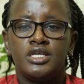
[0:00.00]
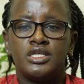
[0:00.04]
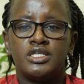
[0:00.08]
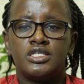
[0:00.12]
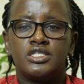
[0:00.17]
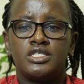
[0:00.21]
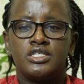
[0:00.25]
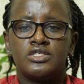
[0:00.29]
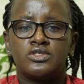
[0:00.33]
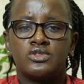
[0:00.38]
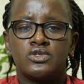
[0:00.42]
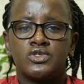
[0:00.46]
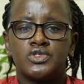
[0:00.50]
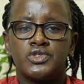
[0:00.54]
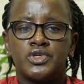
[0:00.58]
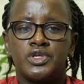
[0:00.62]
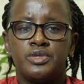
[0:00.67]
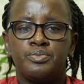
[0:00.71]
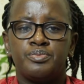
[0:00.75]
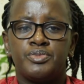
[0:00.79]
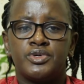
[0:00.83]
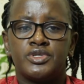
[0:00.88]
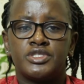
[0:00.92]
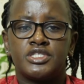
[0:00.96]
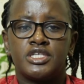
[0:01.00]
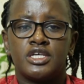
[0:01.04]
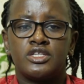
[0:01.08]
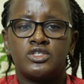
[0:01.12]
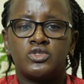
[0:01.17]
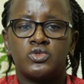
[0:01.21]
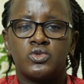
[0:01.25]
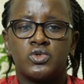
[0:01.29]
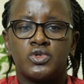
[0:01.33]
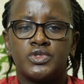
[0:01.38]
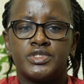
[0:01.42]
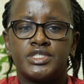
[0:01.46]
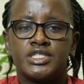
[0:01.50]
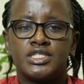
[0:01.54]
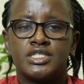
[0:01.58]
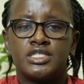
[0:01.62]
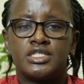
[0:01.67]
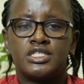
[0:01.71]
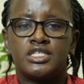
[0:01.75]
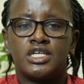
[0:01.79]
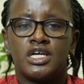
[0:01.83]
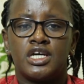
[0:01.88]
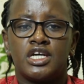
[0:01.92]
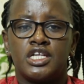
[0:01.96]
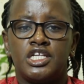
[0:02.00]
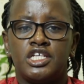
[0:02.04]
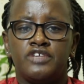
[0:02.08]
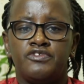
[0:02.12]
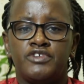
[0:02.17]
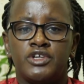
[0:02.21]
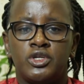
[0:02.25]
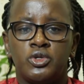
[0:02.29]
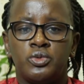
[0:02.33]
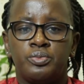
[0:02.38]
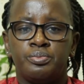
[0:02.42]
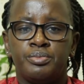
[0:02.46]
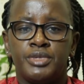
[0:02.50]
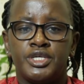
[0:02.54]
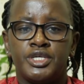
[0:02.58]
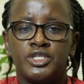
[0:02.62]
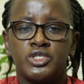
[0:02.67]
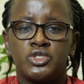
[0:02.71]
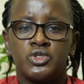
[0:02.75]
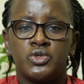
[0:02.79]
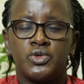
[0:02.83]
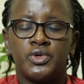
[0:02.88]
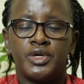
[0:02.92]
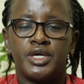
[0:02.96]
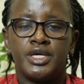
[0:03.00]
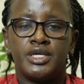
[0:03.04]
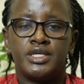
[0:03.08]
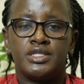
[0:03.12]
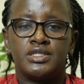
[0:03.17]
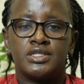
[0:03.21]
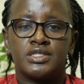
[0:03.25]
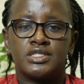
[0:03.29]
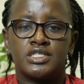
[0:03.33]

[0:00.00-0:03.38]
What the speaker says: It is also important to consider her developmental and